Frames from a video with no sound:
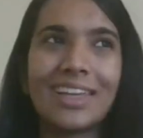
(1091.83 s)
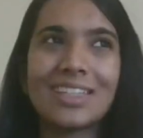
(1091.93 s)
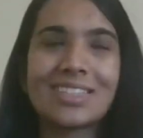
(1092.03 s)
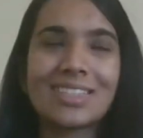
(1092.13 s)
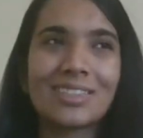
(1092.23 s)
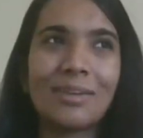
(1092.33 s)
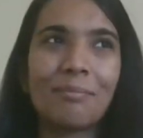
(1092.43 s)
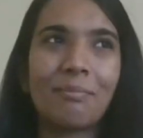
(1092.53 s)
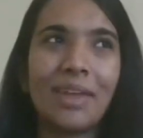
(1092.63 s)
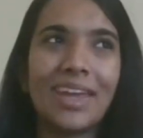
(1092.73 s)
guess
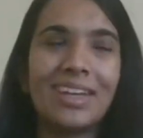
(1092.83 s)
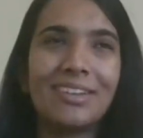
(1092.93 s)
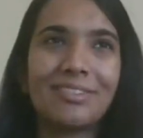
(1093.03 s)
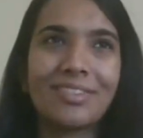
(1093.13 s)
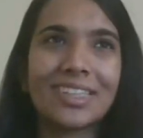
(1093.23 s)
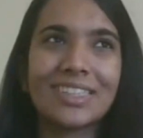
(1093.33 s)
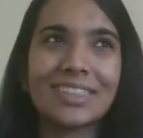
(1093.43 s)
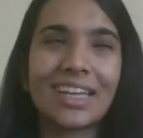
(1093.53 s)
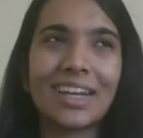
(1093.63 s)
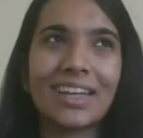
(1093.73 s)
the main difference
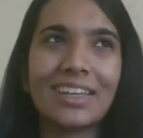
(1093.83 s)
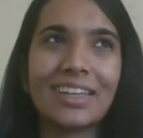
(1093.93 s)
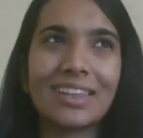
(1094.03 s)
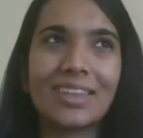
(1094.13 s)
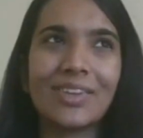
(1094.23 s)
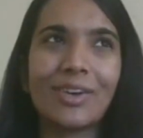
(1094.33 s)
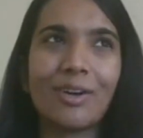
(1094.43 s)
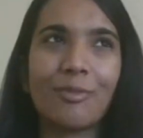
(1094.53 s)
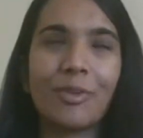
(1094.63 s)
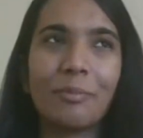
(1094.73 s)
that I can think
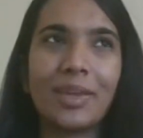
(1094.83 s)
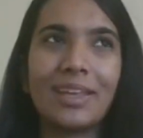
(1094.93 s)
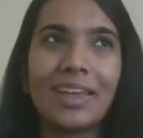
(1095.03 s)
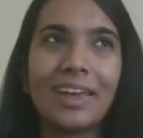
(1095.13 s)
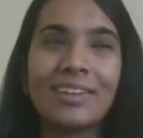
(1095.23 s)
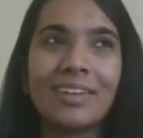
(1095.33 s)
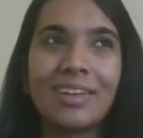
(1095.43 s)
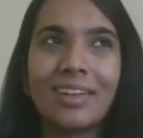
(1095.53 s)
of would be that